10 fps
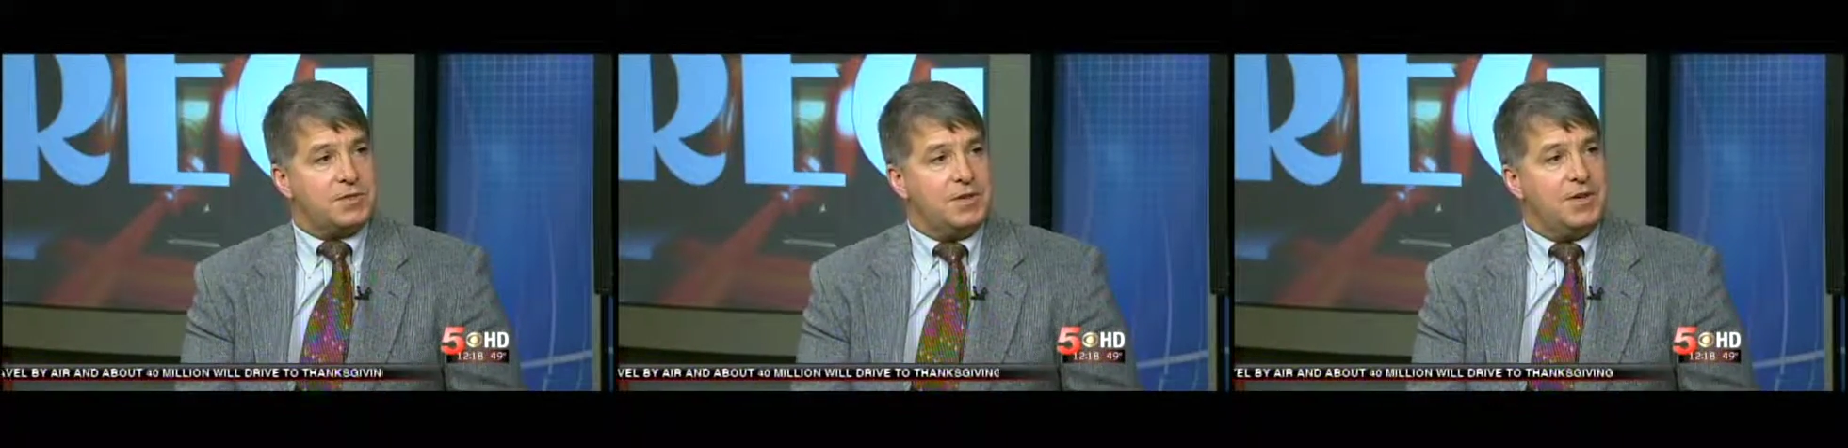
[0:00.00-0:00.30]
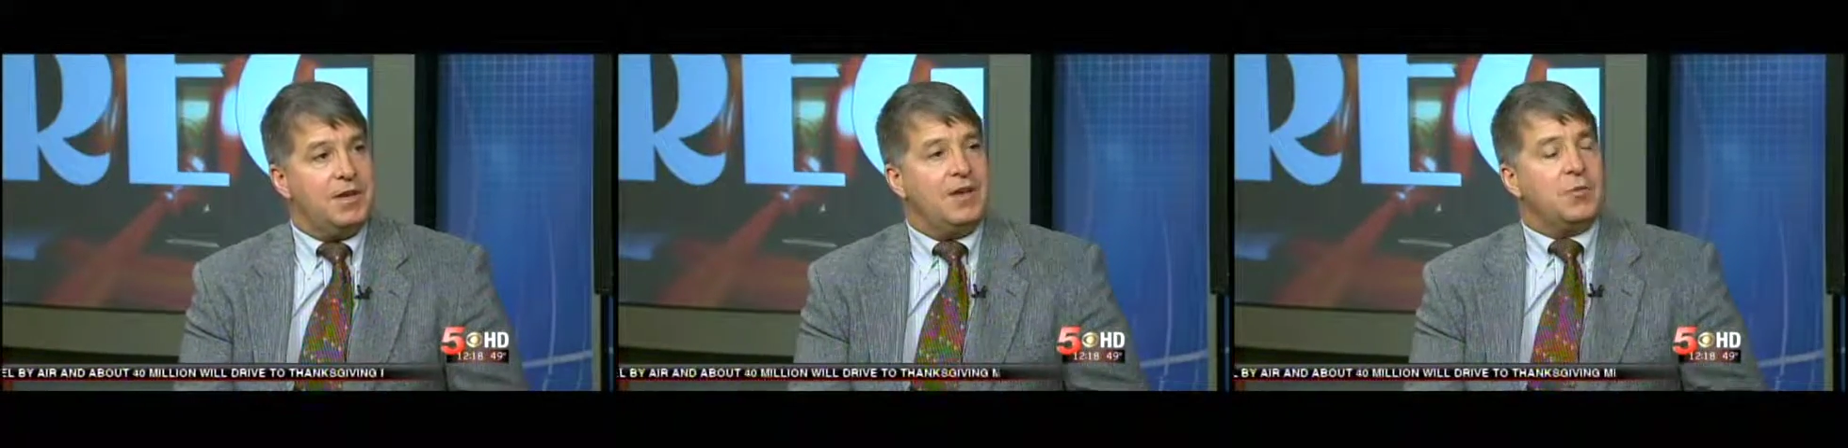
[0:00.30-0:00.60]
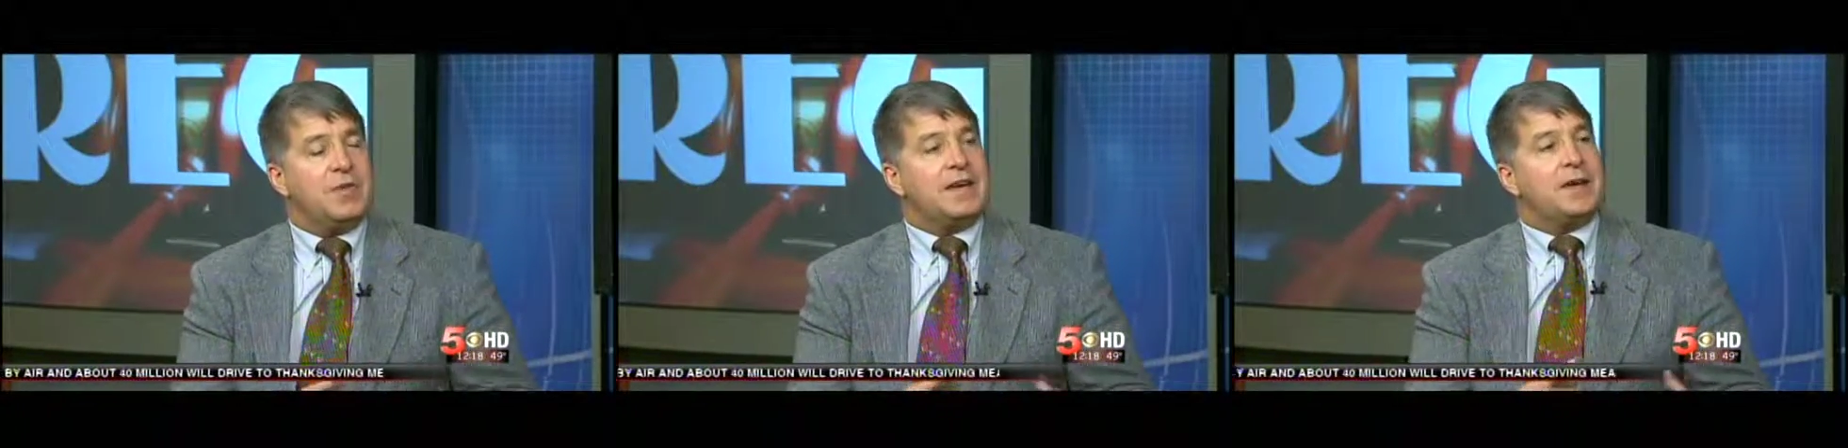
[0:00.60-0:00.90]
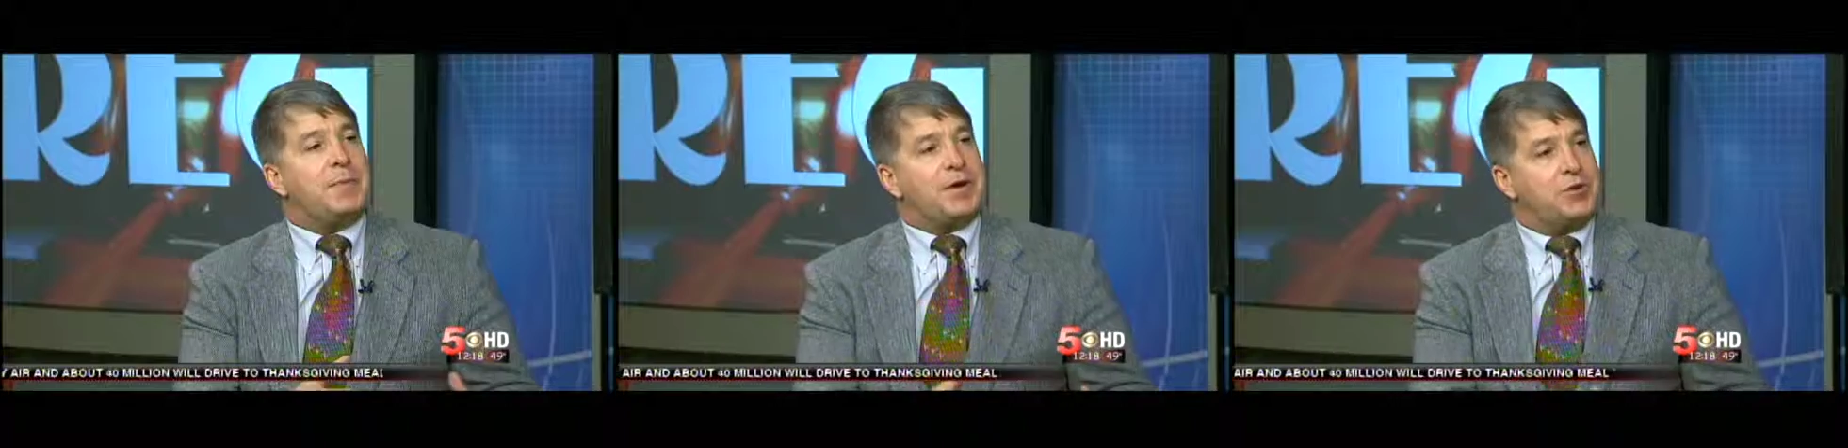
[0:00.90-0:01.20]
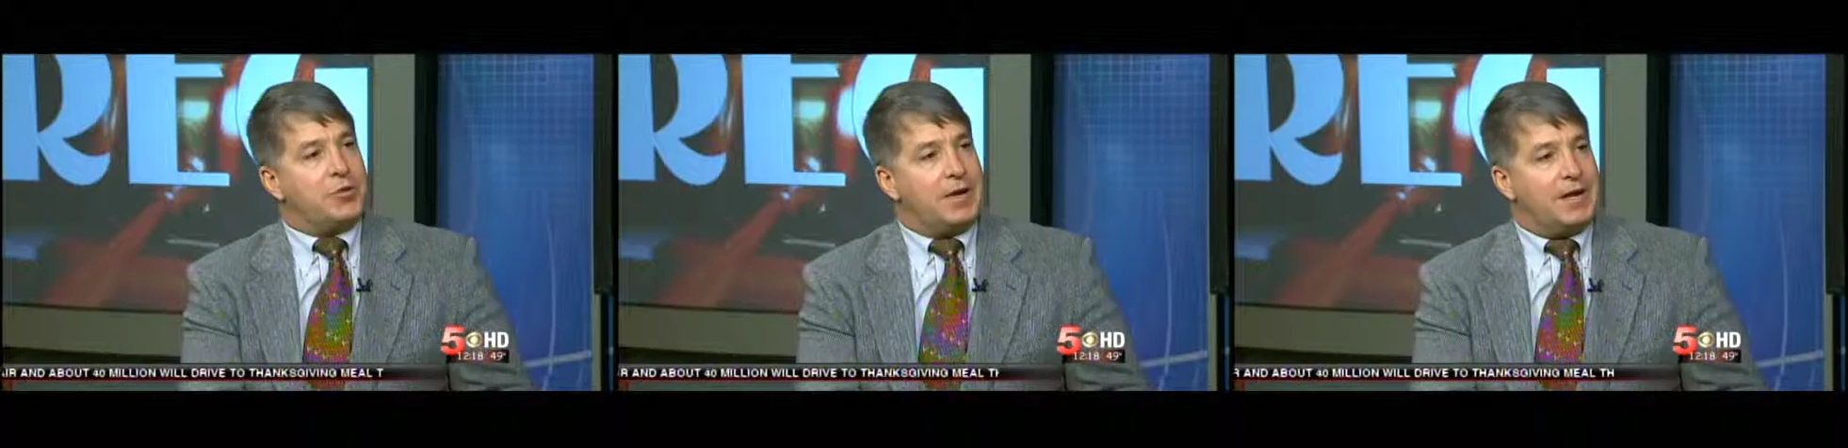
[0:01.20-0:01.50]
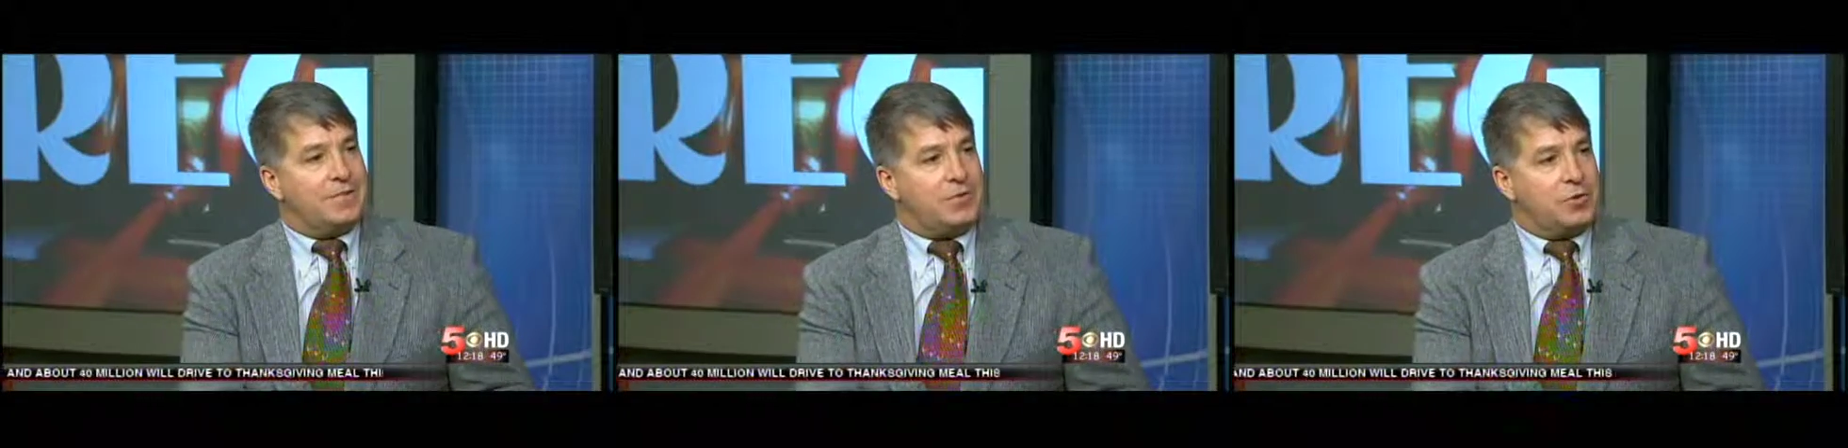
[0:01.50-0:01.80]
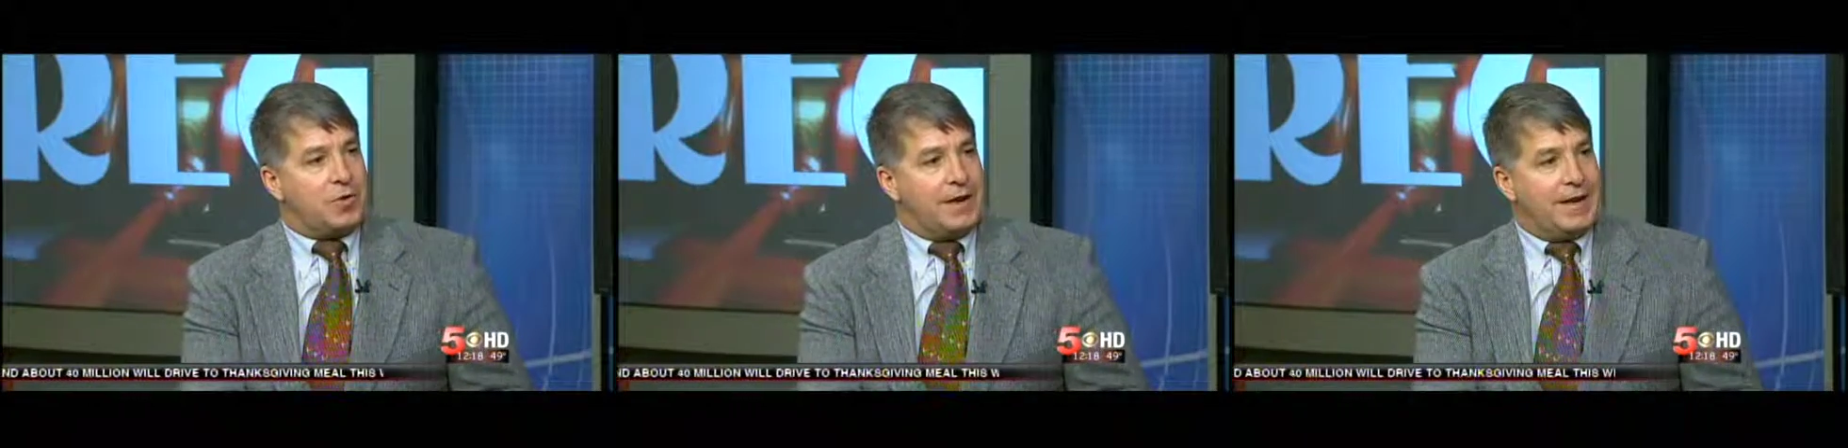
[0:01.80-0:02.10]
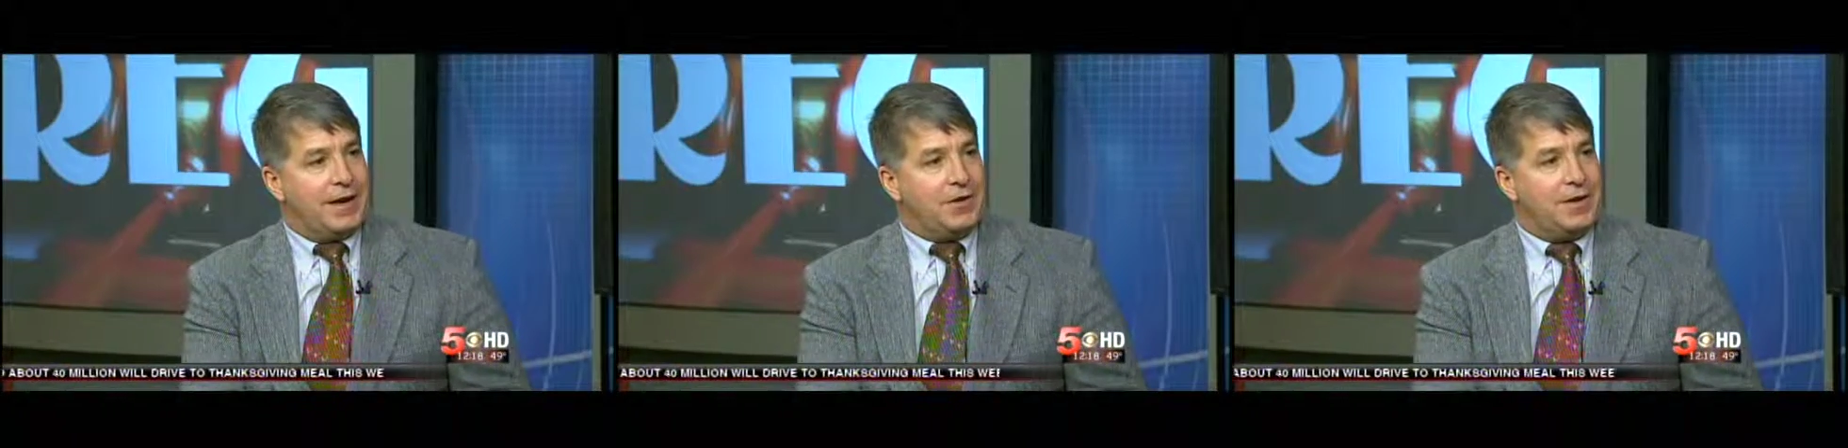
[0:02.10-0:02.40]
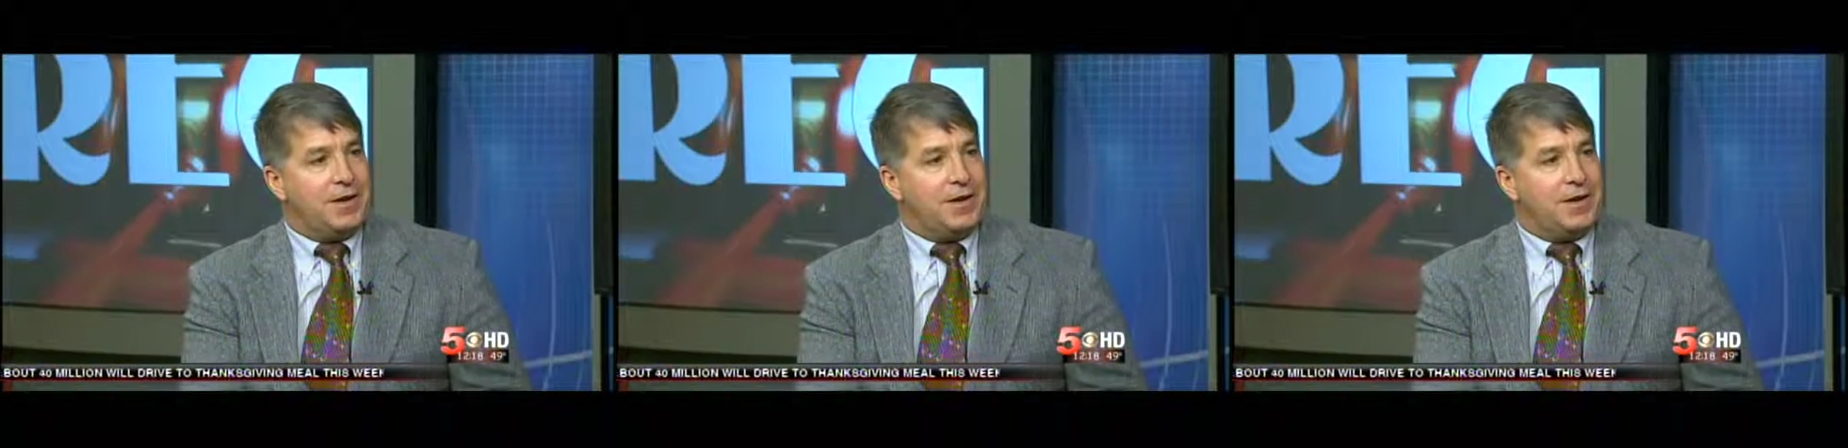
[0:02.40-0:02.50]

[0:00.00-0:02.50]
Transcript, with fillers: Right. We think about donating food right now.